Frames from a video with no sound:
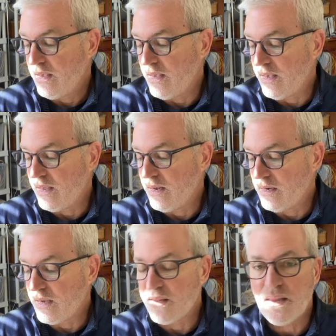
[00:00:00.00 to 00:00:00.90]

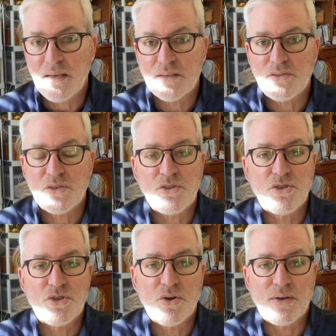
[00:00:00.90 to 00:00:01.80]
And I think it's just a
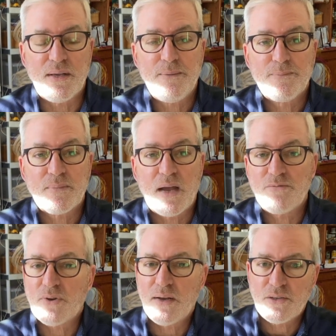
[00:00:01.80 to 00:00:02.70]
journey. I've
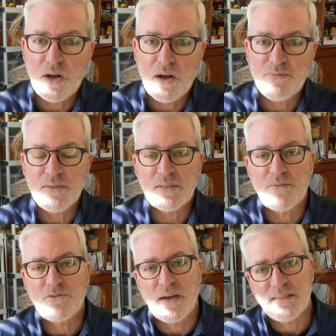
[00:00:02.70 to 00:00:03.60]
tried coffees,
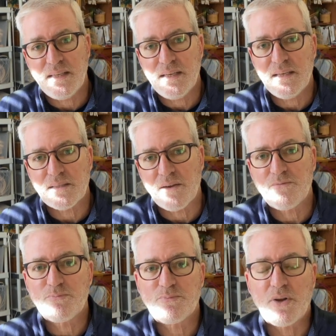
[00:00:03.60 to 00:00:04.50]
I've tried teas,
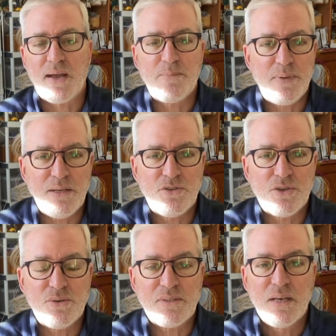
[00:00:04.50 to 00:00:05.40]
I've tried beet
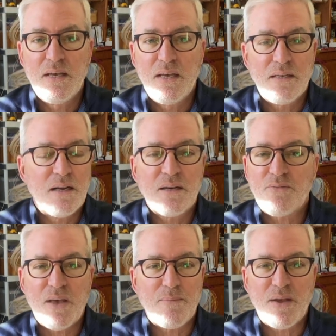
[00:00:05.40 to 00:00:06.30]
juice. None of
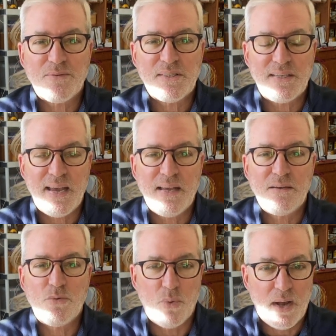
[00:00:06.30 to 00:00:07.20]
them have
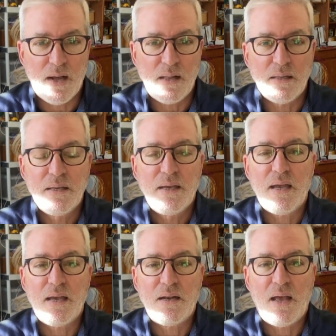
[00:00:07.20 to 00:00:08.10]
stained well
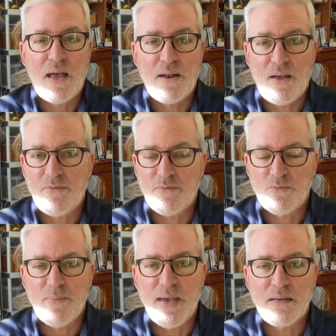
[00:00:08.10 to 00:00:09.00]
and have
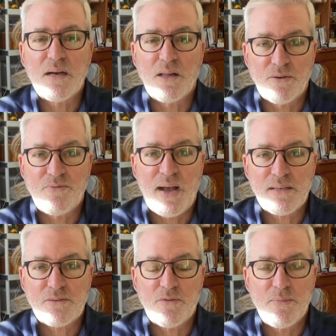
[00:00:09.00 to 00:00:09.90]
remained color
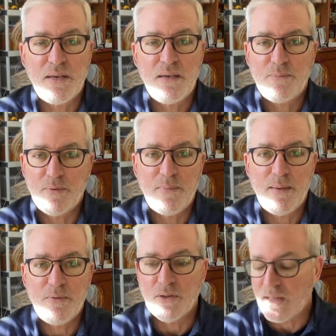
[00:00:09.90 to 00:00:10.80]
fast for me, but
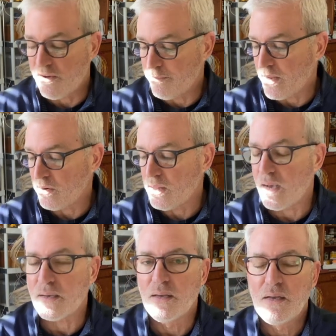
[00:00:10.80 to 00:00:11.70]
maybe you'll have better
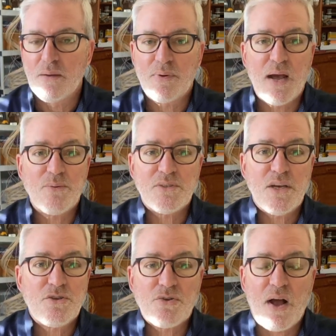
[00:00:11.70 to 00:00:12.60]
luck. But I would
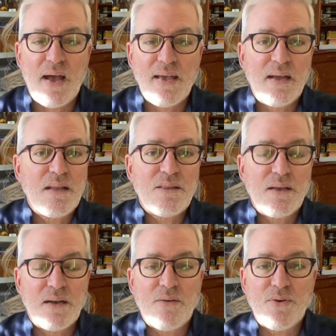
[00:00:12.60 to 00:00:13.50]
say try anything
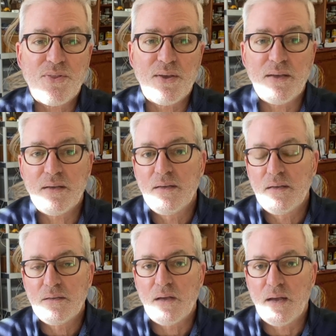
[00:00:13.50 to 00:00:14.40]
and everything
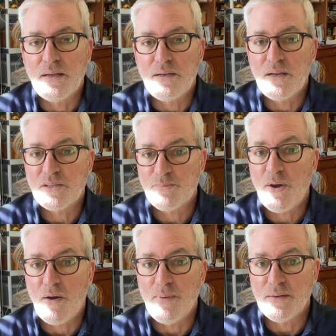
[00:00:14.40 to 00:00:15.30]
and
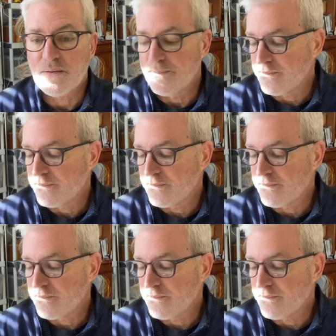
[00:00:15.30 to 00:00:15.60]
experiment.